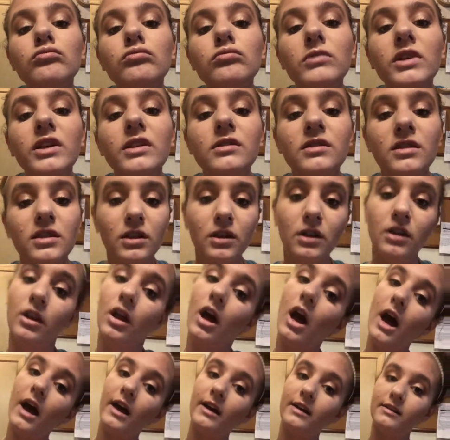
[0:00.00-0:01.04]
There's the
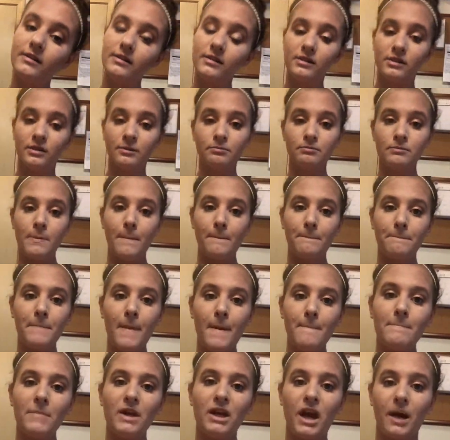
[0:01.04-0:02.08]
gloss.
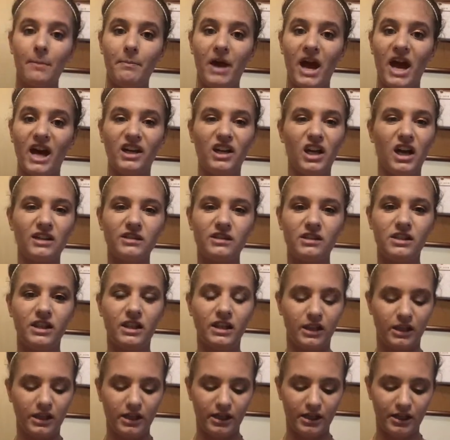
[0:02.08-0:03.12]
Not bad, not
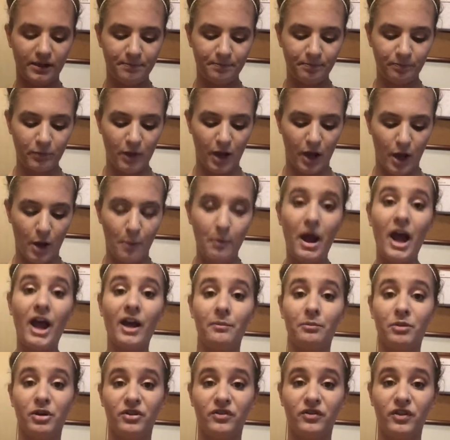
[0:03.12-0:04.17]
sticky. I
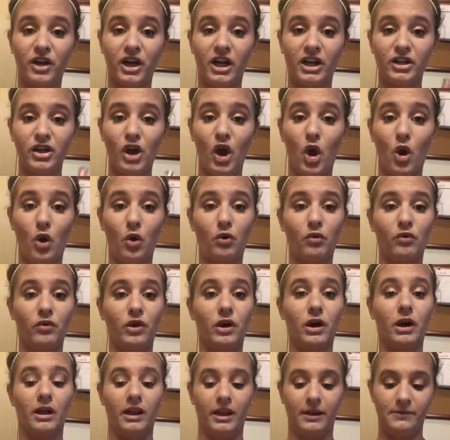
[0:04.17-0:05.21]
prefer it
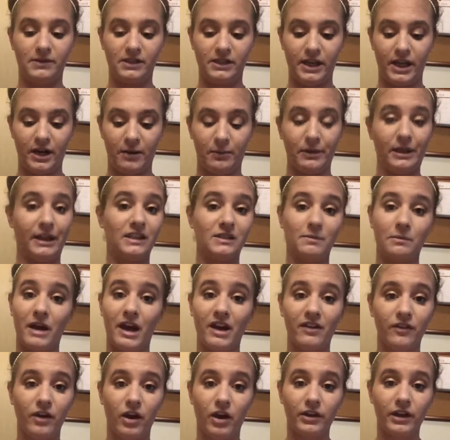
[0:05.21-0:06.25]
over a lipstick, but that's
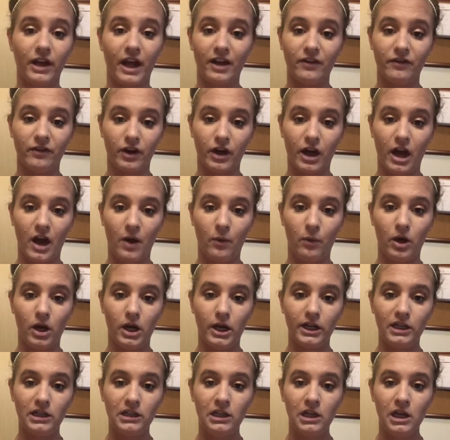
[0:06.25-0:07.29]
my fault. I forgot
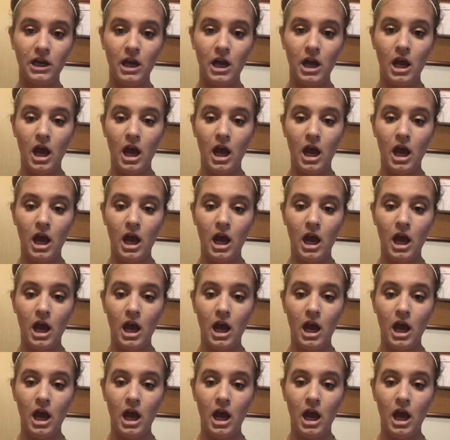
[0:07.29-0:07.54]
one.